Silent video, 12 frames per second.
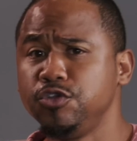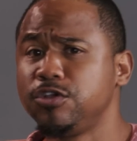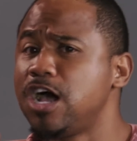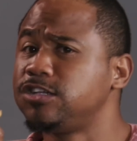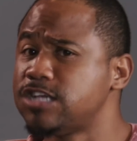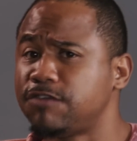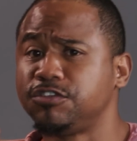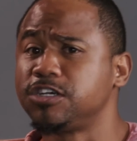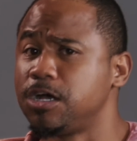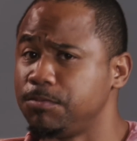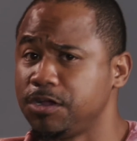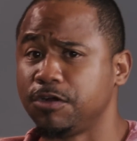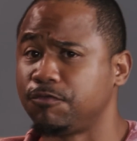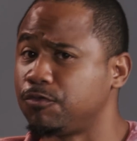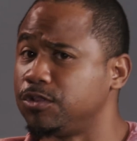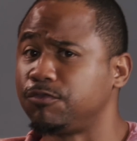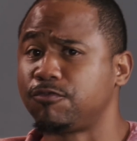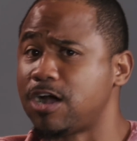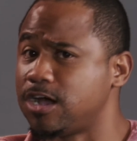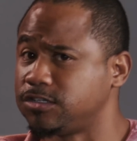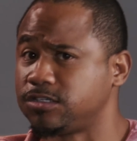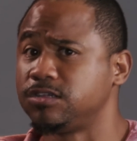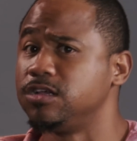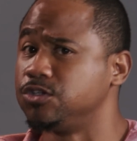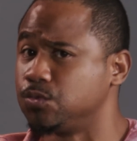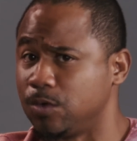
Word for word: You guys have to come here for the fries as